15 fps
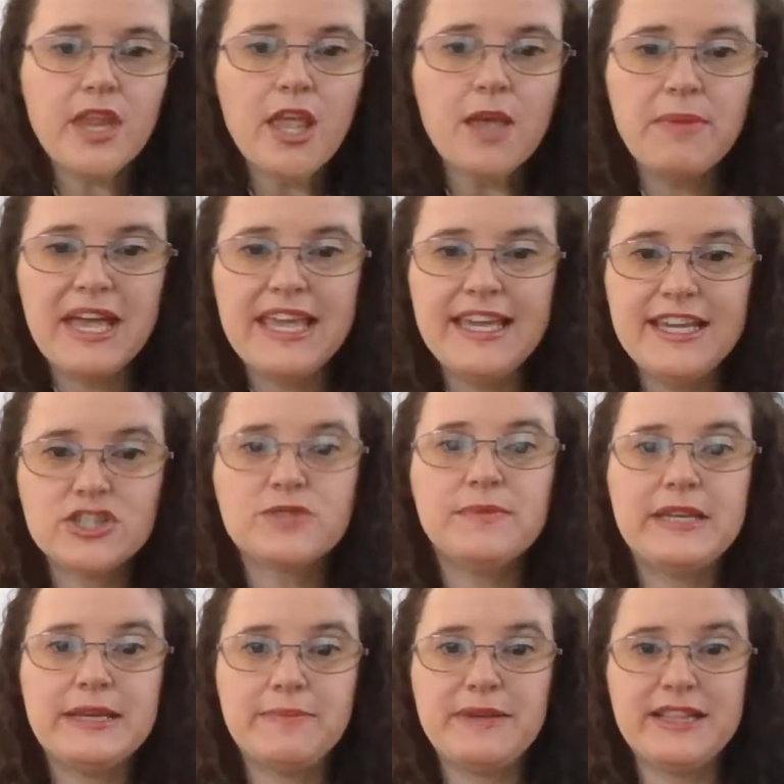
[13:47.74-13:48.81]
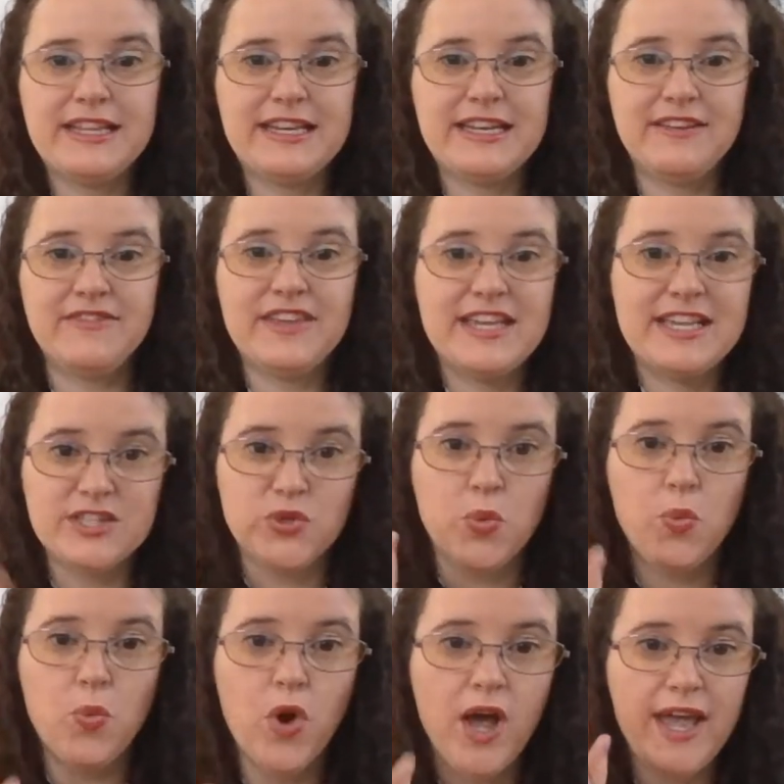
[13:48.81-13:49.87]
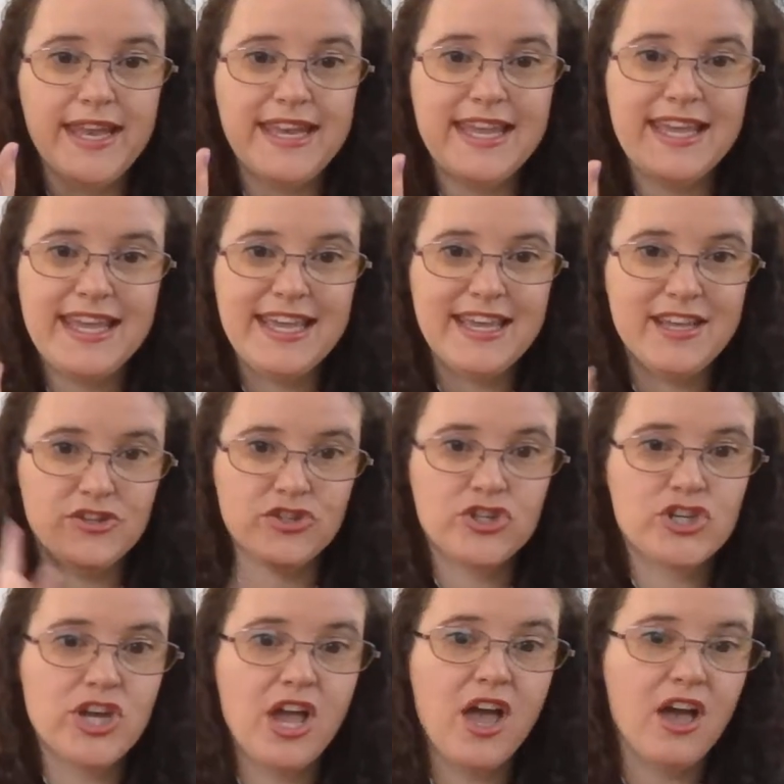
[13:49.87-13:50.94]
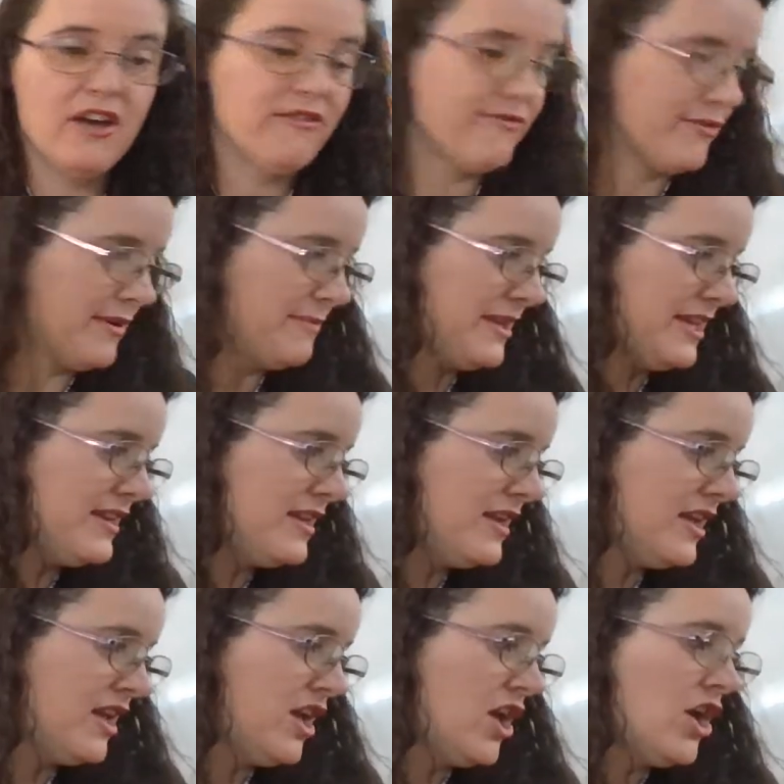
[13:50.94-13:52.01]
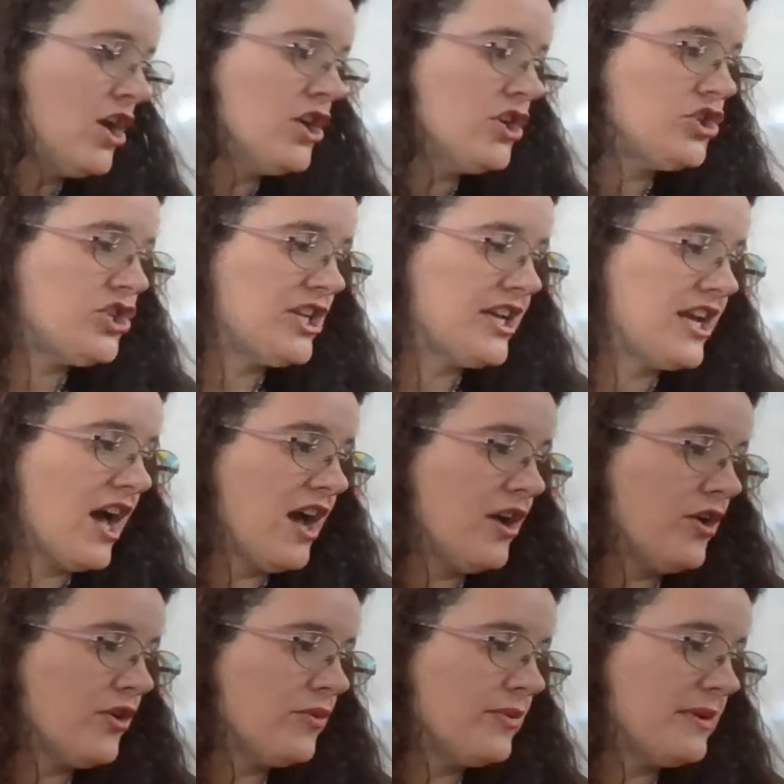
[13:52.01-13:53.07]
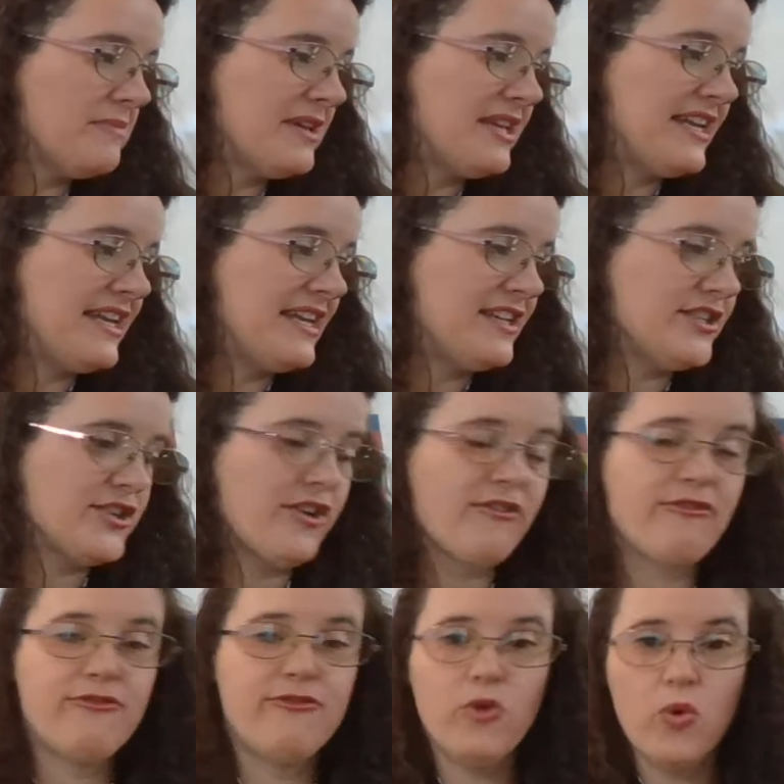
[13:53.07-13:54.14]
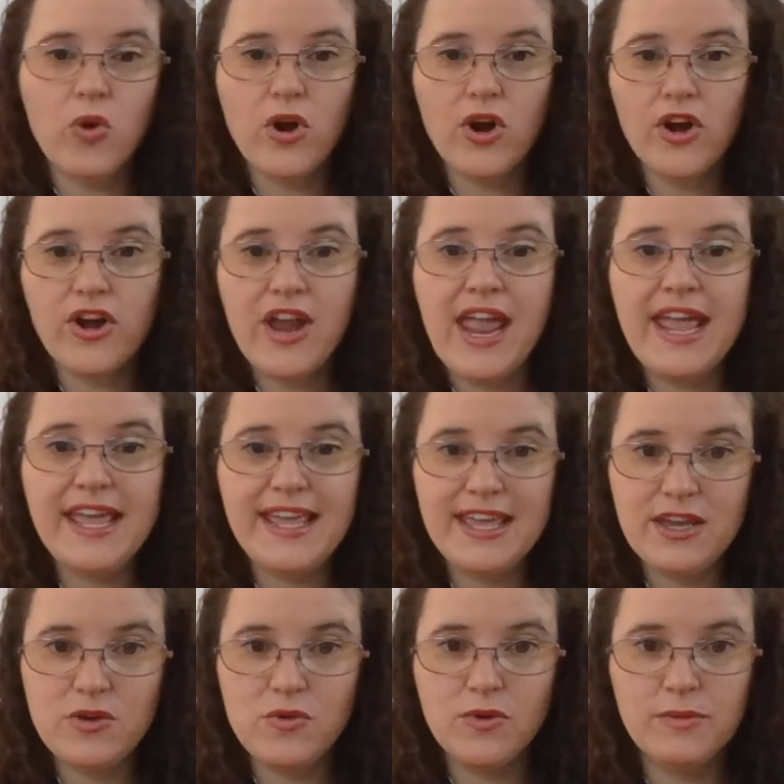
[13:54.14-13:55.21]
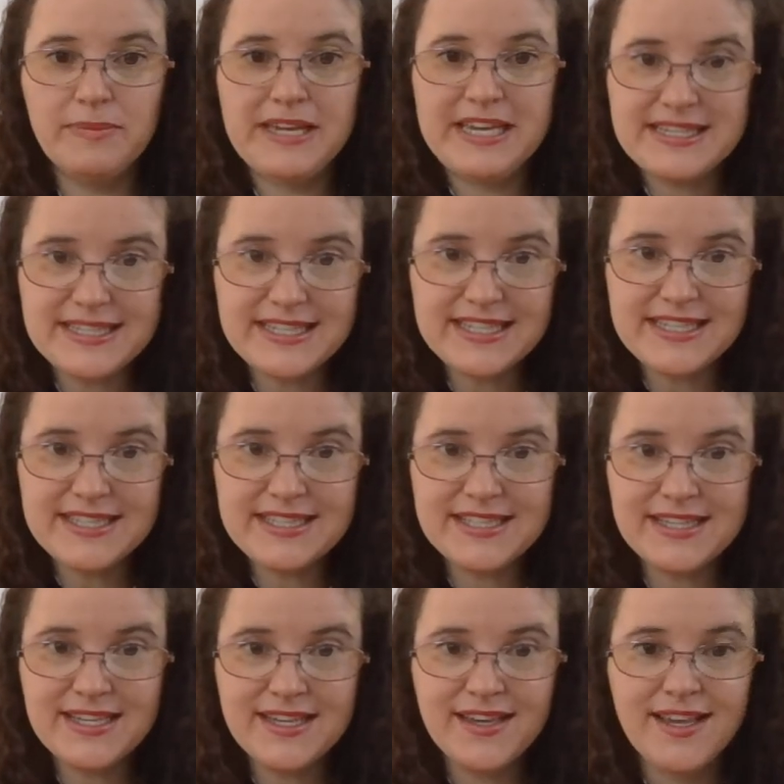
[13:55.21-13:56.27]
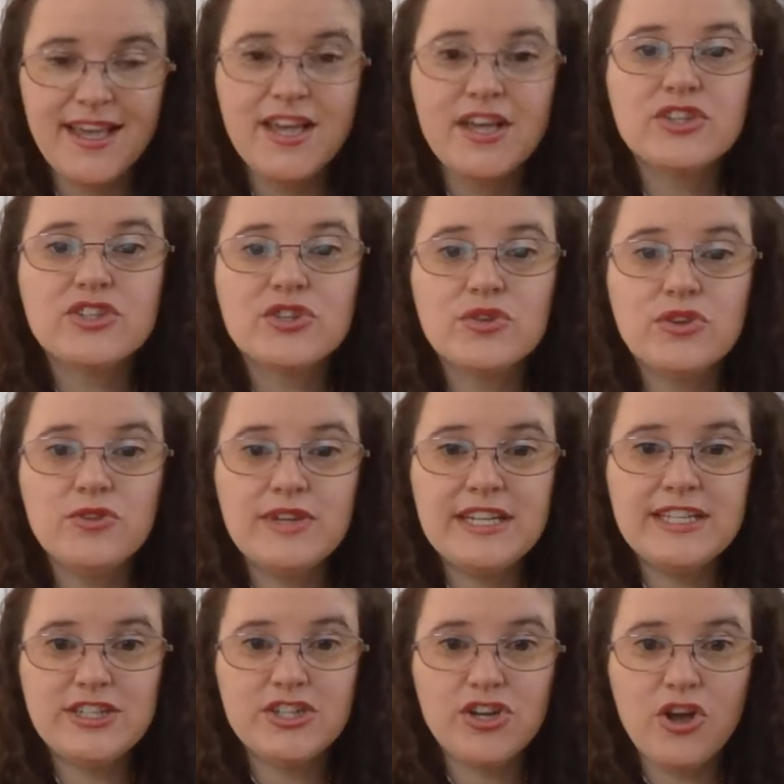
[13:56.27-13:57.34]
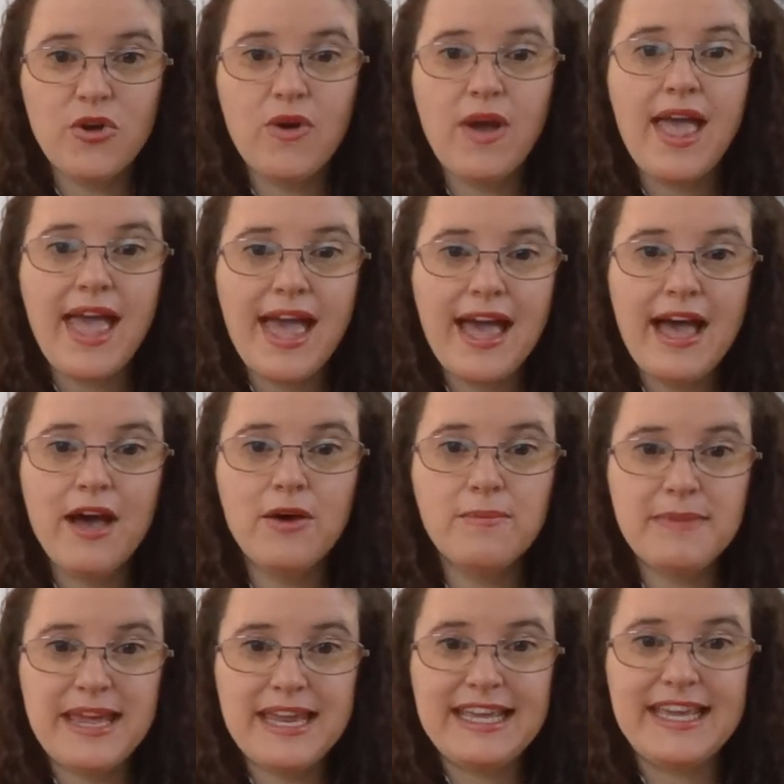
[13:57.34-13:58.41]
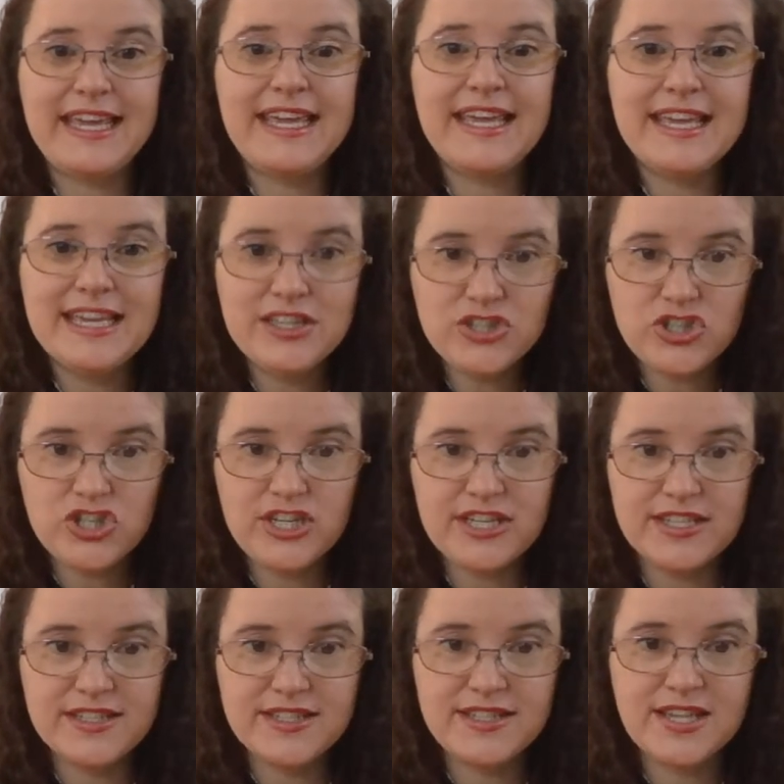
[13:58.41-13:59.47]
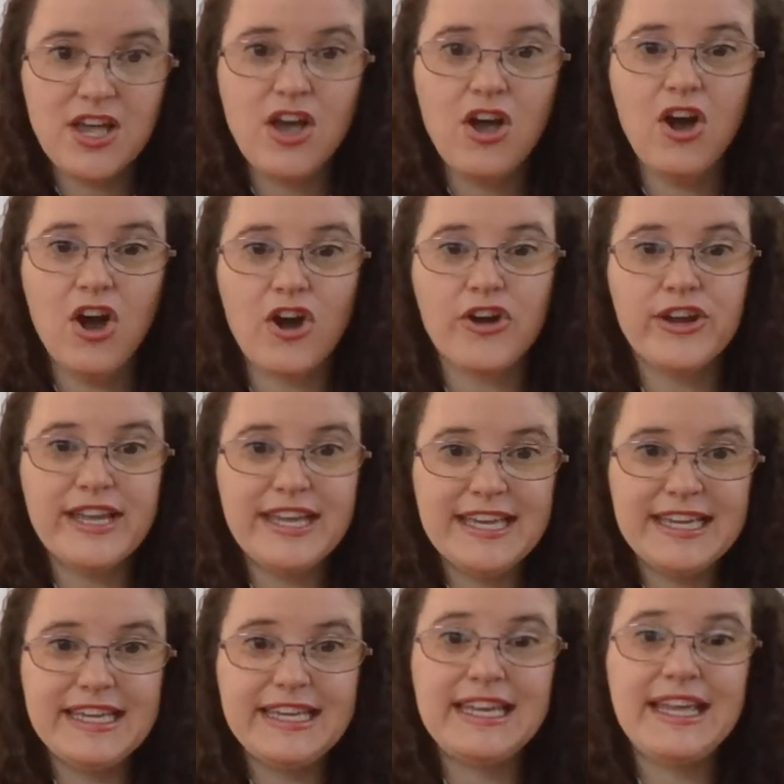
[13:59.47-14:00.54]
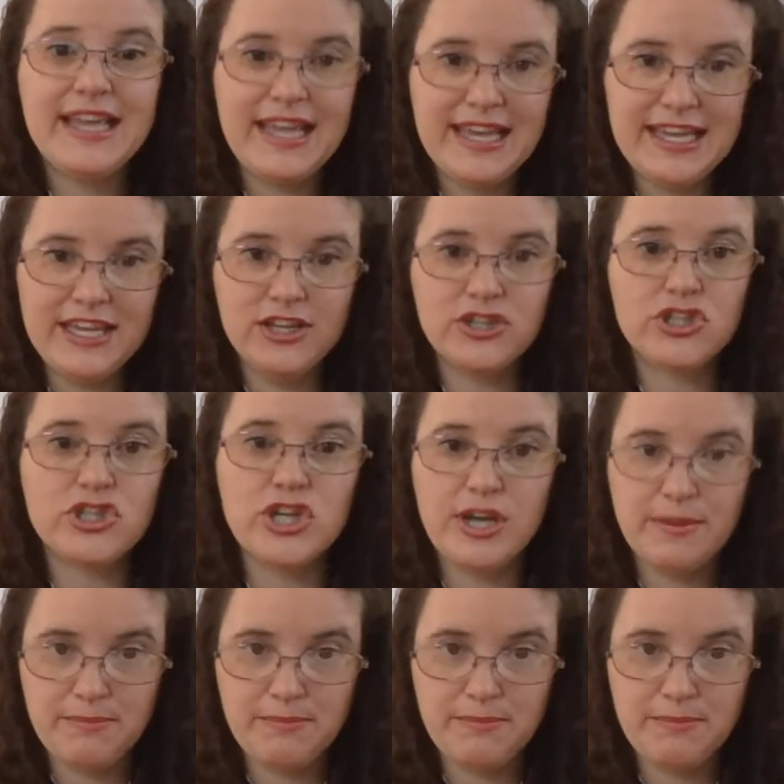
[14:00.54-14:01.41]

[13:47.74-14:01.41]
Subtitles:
but each manipulative is 1 inch of ribbon. She cut her ribbon into 4 equal pieces. So you need to know how many inches are in each